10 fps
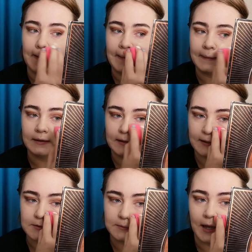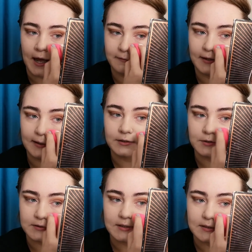And yes, we have
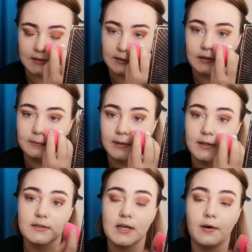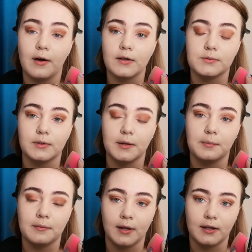electricity, because how else would I
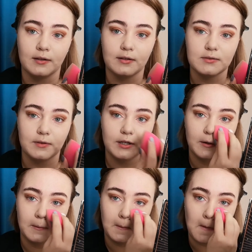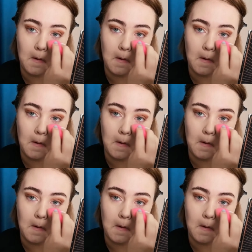be making this video?